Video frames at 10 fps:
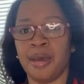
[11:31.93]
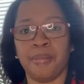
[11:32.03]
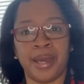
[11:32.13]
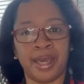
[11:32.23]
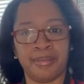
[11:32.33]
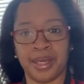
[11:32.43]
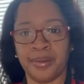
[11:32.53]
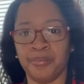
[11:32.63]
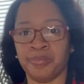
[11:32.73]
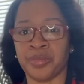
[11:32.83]

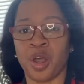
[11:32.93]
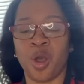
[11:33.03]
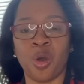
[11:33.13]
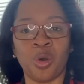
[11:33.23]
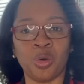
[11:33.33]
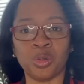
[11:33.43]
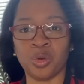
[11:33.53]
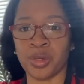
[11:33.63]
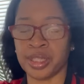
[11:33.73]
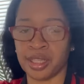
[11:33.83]
baby, hold
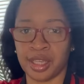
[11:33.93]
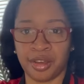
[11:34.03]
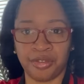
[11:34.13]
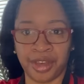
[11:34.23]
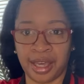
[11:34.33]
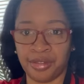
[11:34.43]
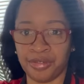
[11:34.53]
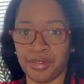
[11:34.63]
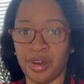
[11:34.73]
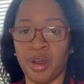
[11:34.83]
on to your faith.
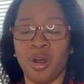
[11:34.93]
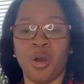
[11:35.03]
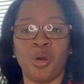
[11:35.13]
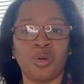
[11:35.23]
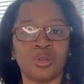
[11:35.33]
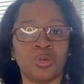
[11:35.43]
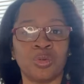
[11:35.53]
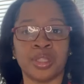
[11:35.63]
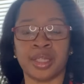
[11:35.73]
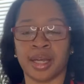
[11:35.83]
Hold
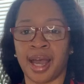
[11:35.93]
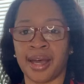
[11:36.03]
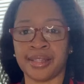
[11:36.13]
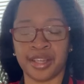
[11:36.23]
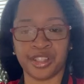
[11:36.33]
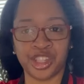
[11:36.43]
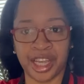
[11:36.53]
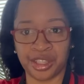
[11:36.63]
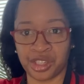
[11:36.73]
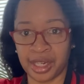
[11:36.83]
on to God's
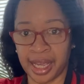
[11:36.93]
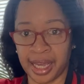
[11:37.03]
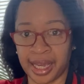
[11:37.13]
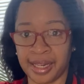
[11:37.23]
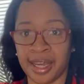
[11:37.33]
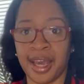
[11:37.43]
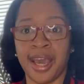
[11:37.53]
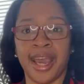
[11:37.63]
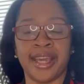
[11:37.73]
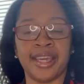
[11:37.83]
unchanging hand
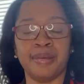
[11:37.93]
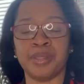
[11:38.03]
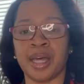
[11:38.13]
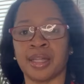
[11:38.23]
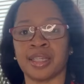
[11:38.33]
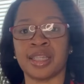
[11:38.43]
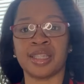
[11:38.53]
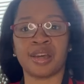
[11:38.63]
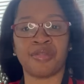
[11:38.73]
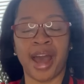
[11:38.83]
and keep telling
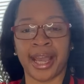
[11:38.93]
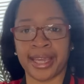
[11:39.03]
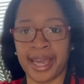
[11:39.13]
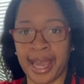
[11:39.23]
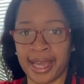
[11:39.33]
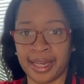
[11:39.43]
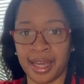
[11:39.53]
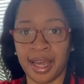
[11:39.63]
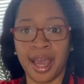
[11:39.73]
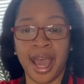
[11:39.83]
yourself, I can
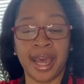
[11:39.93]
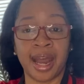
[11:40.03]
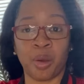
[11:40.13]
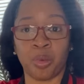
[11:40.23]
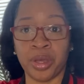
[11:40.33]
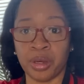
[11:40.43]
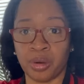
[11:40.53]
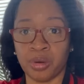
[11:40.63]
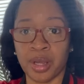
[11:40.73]
and I will